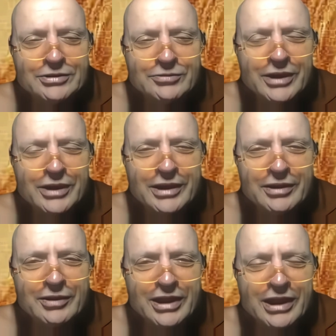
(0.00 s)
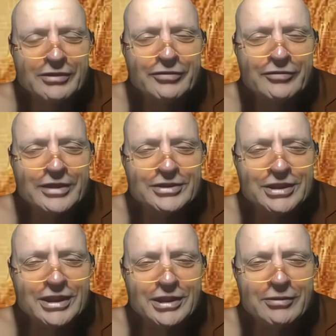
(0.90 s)
where kind of
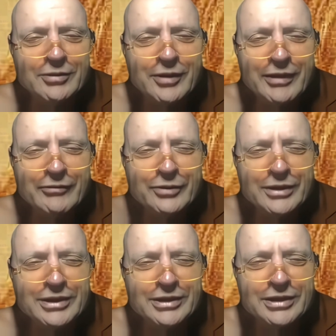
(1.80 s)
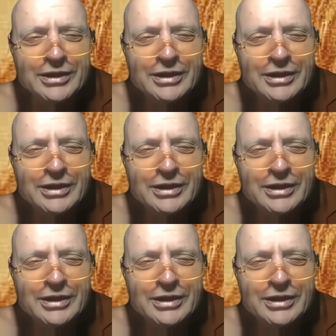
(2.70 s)
fuzzy and we haven't really